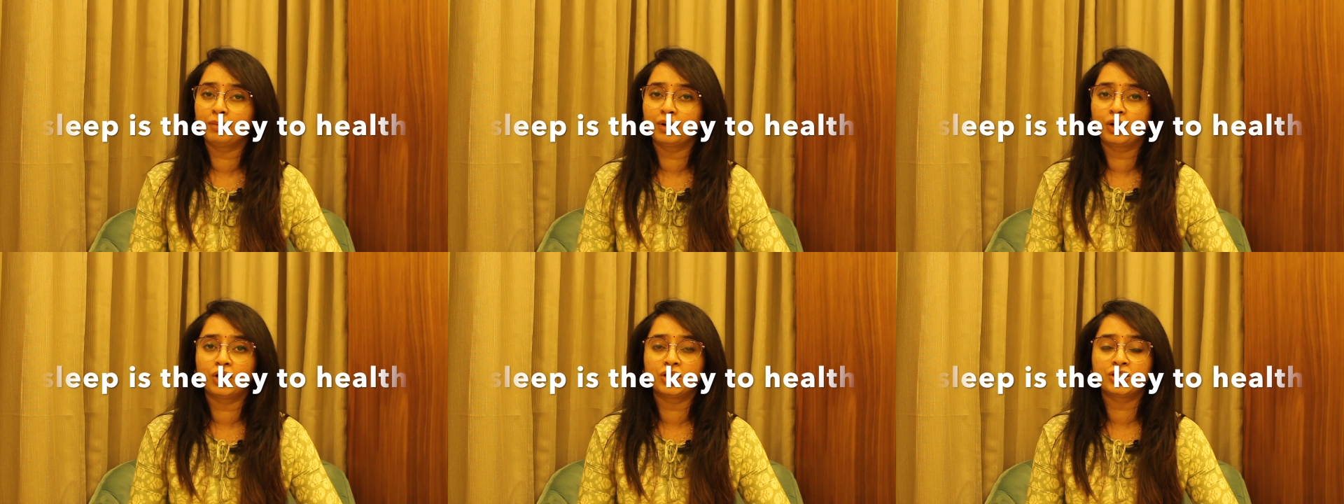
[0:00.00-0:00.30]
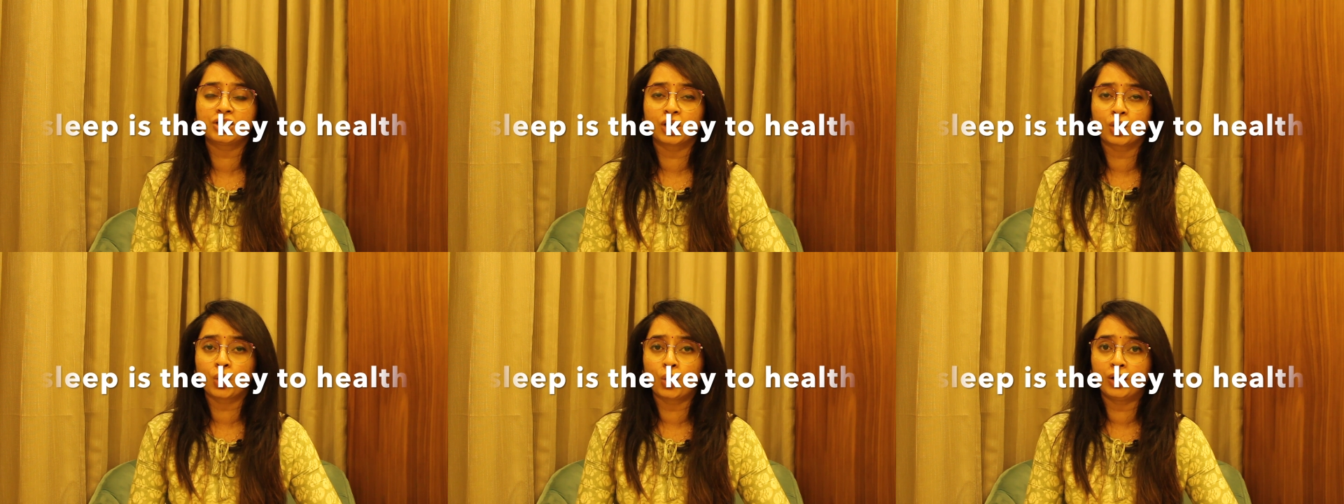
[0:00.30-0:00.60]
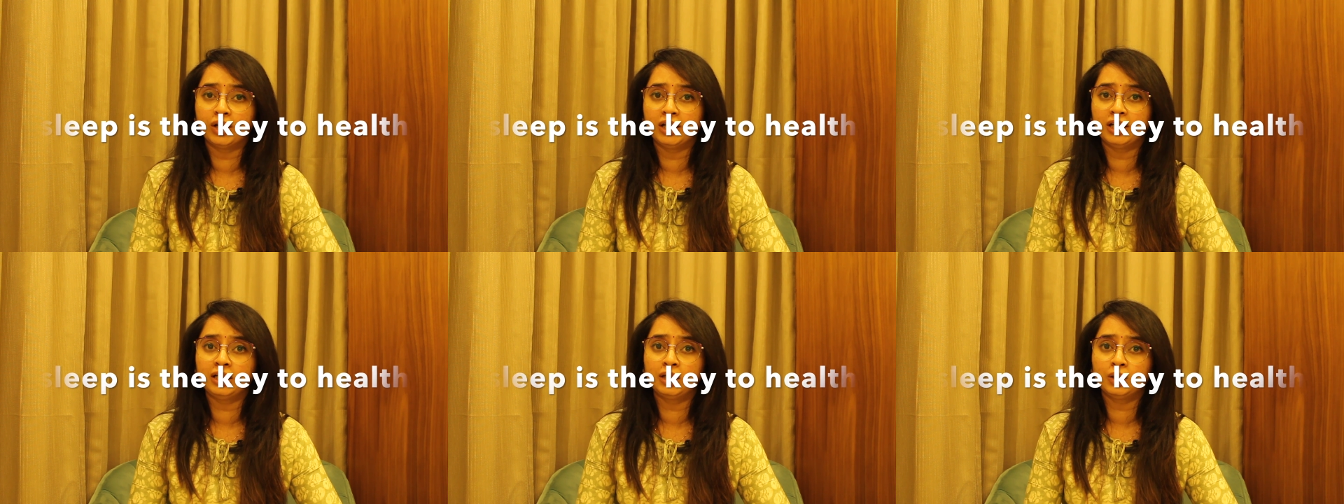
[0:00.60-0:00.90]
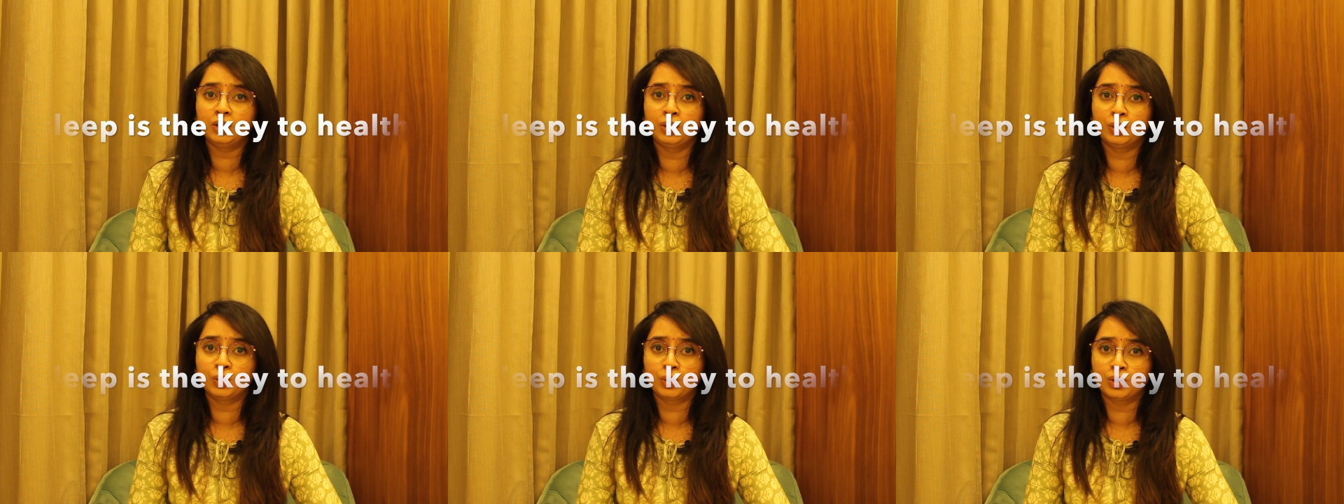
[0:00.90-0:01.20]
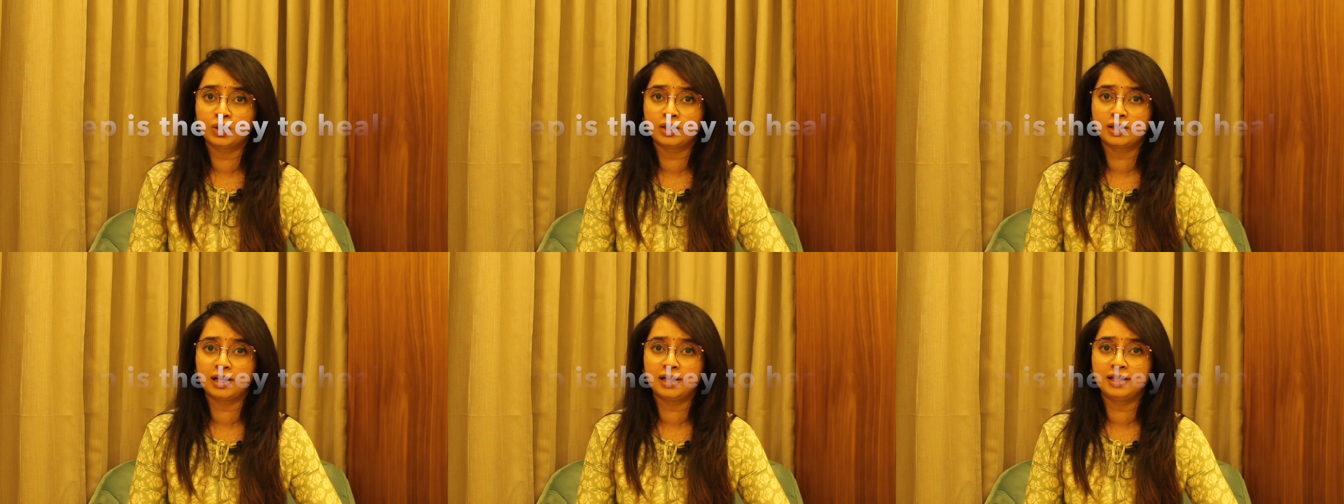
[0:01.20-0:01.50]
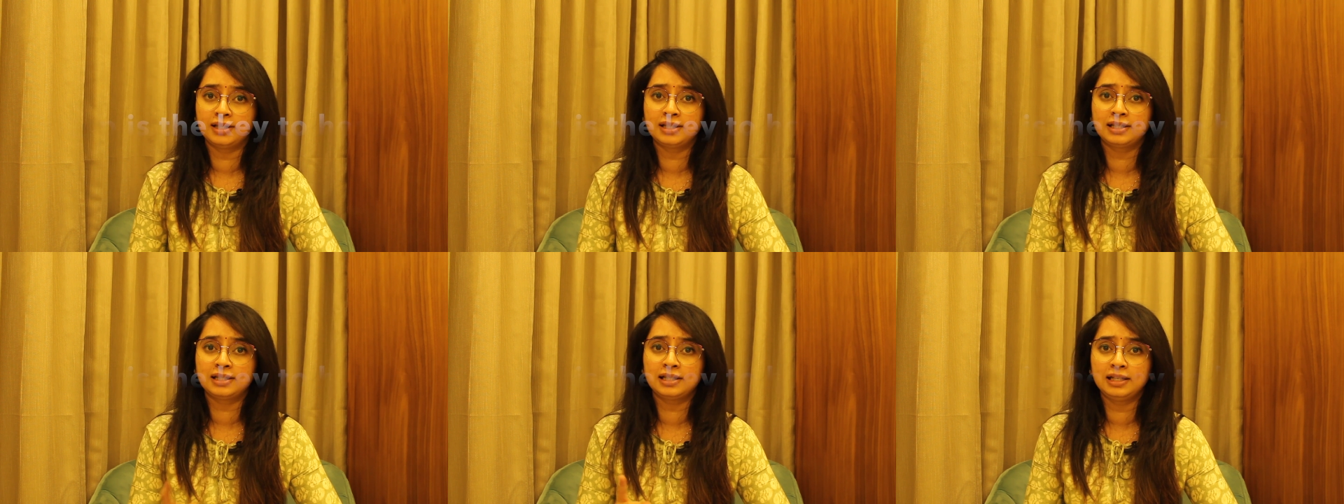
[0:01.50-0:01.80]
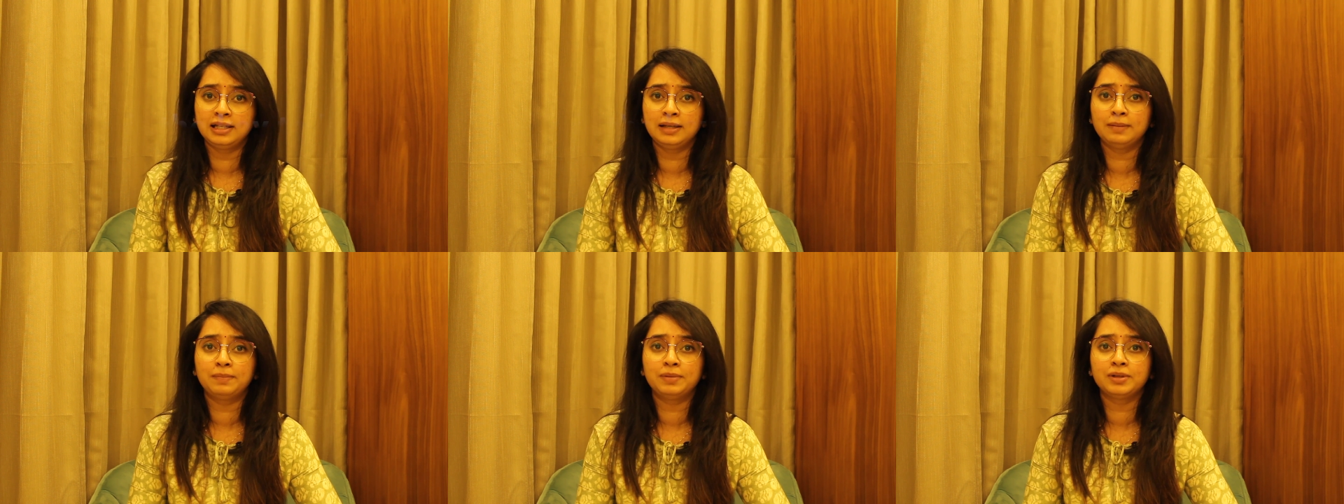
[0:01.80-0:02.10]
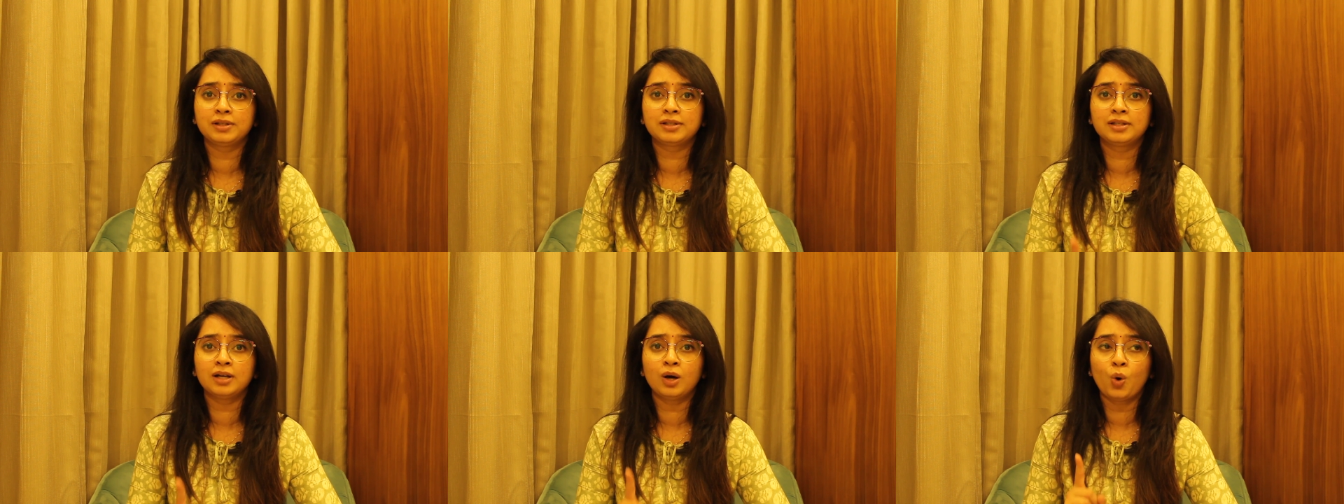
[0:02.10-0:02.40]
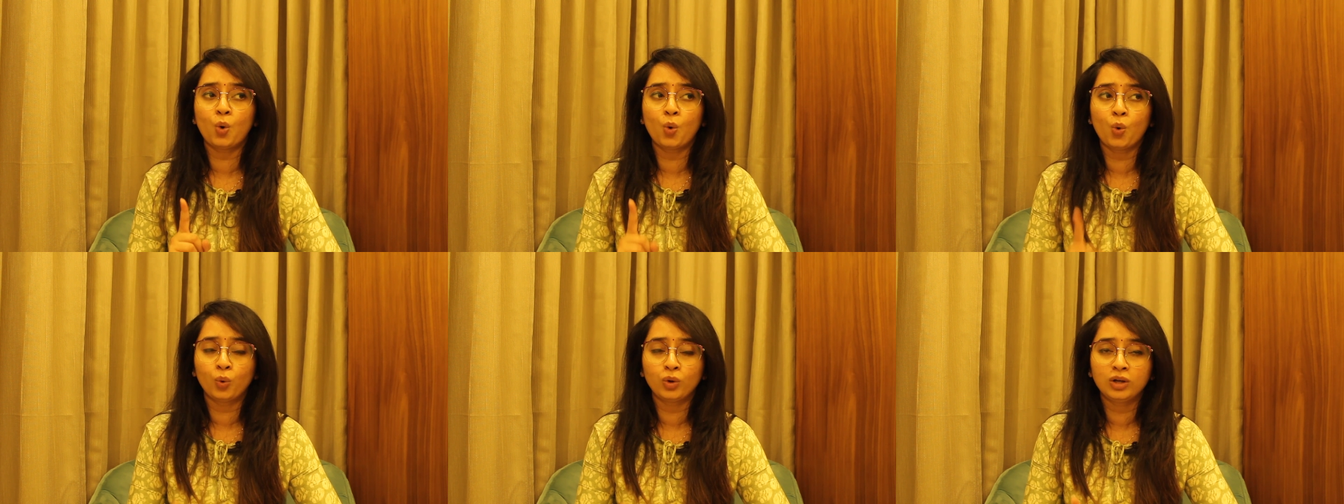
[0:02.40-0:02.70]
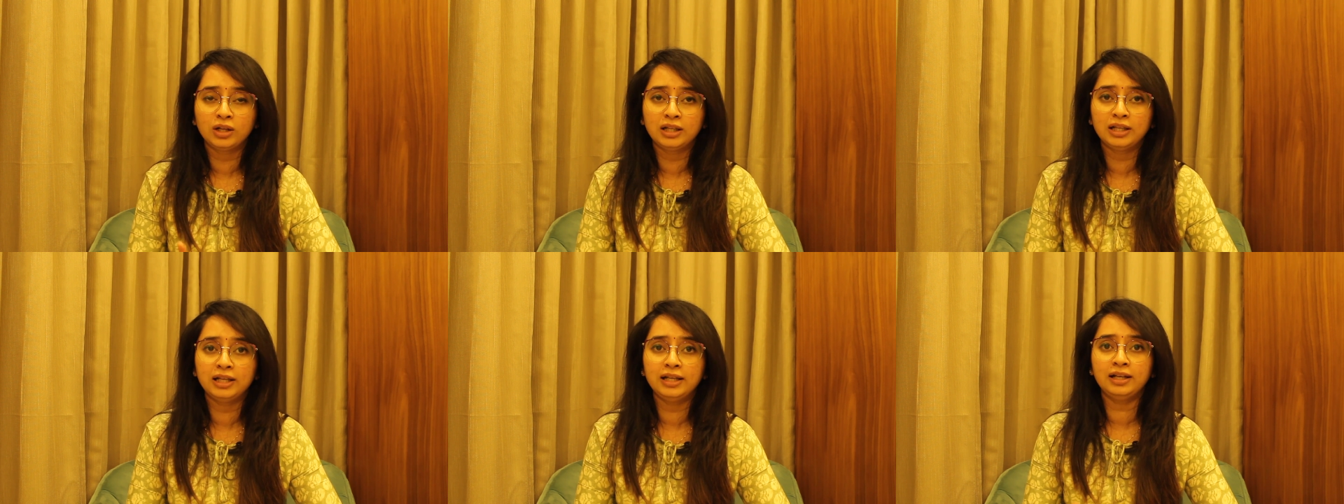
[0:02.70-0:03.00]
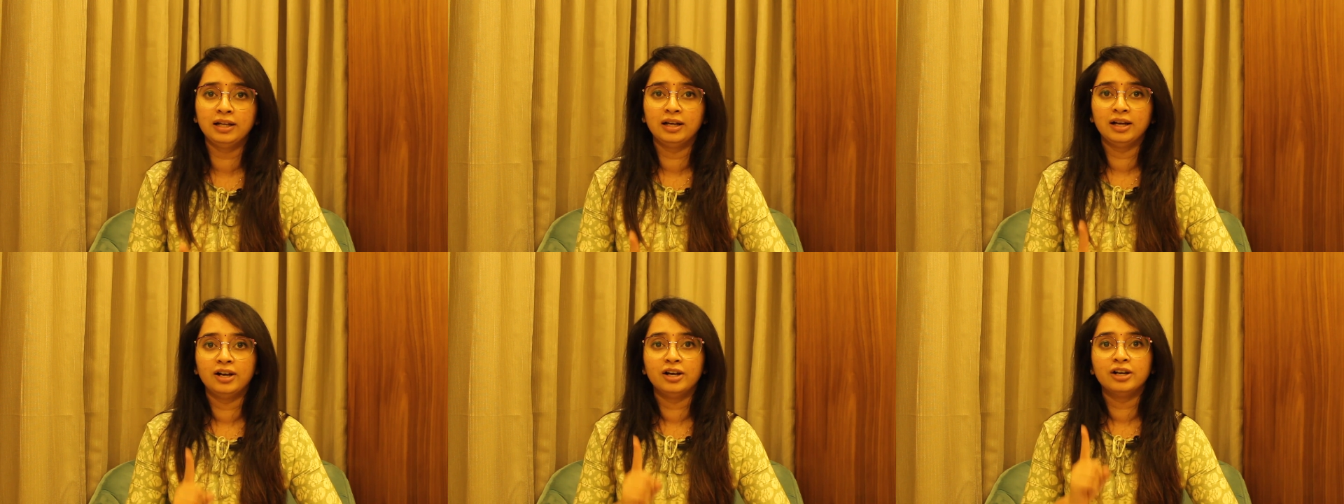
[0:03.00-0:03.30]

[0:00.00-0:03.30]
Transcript: Because according to neuroscience, sleep is the only